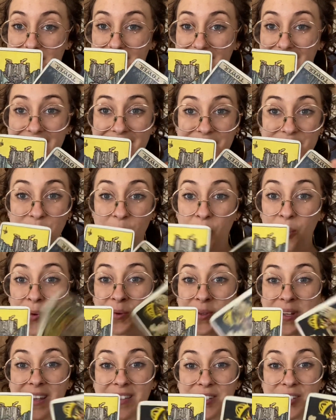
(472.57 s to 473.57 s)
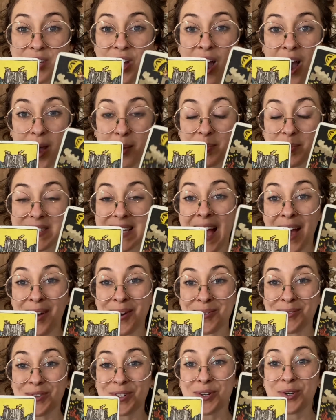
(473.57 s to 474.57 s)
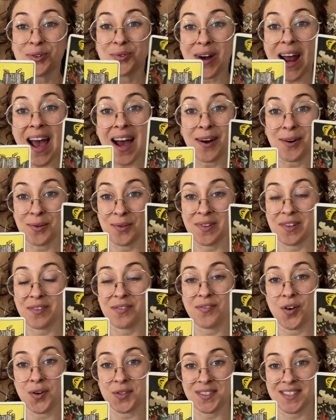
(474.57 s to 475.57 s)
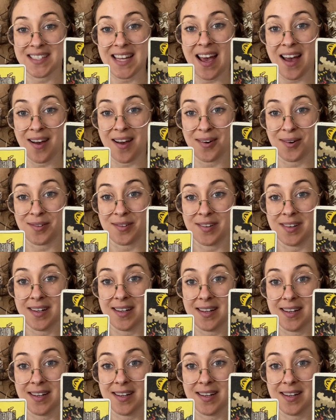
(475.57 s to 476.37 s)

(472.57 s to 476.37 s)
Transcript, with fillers: And it's only the top down, the crown that falls down.